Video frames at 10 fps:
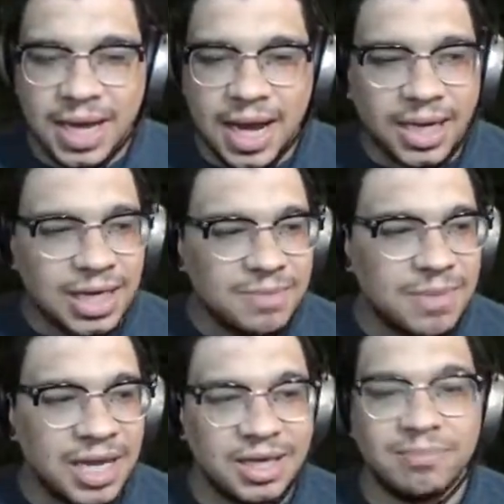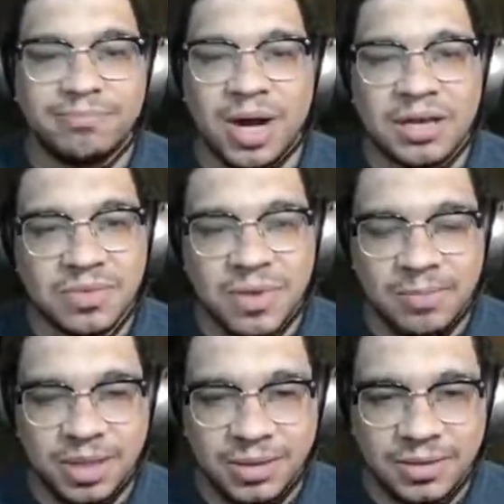I can make it a boss
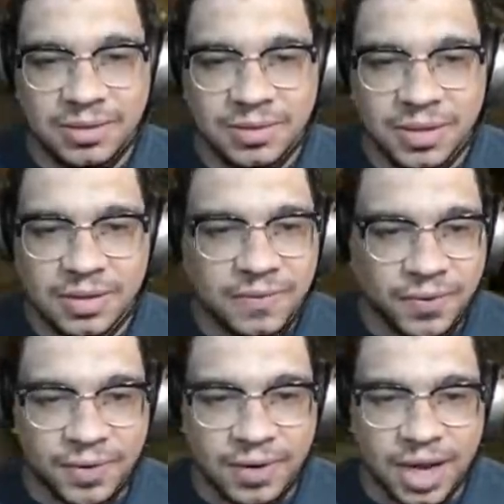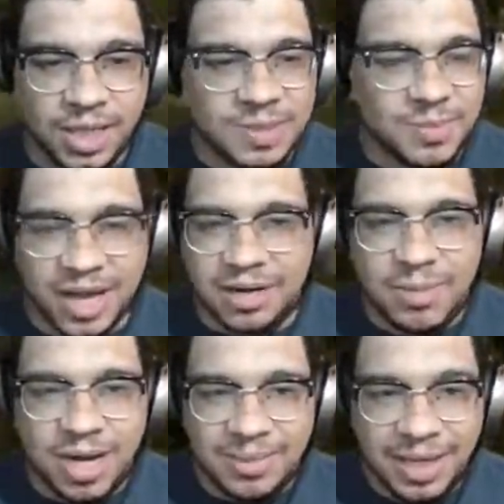weapon for uh, Spider
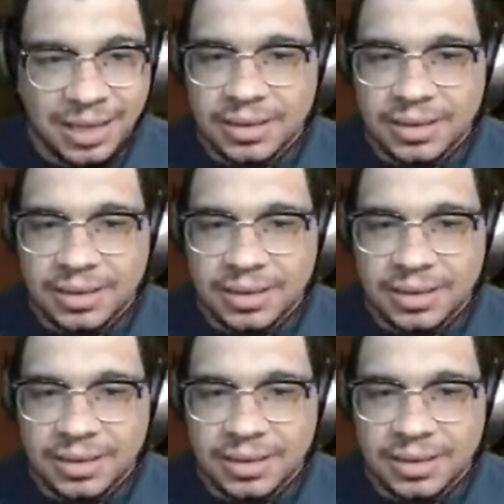Mommy.